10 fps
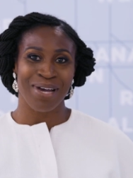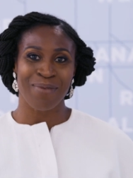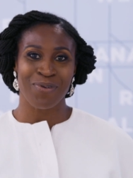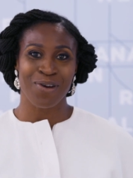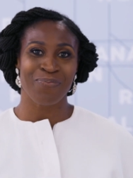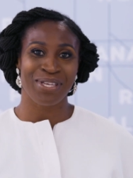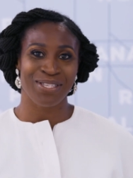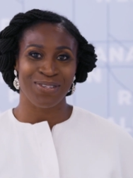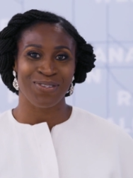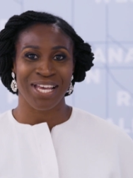My
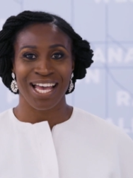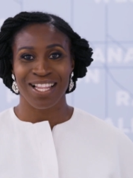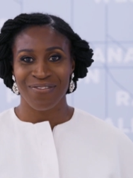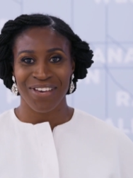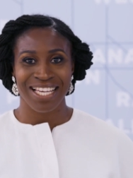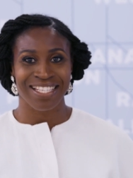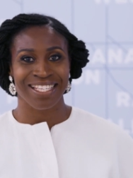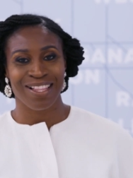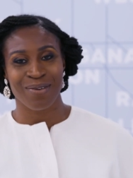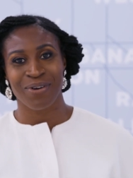purpose is to elevate,
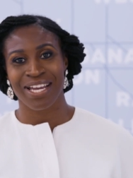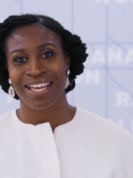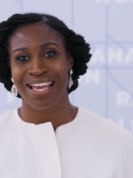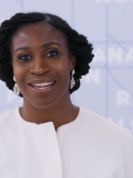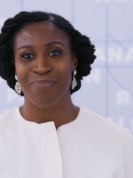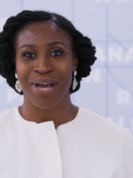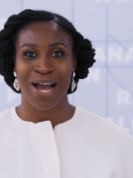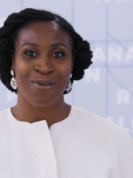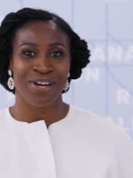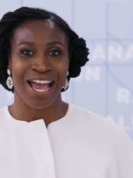celebrate, and
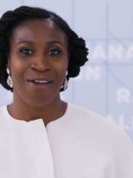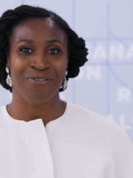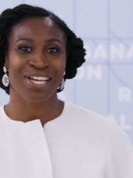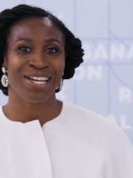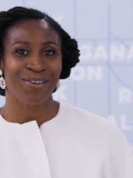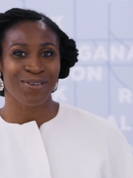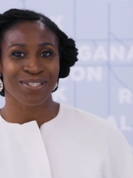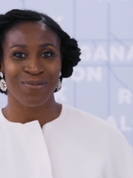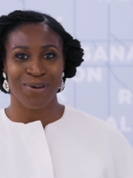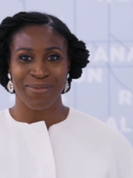empower African
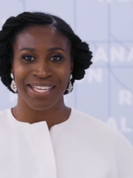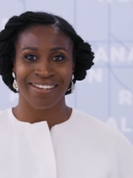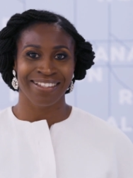girls and women.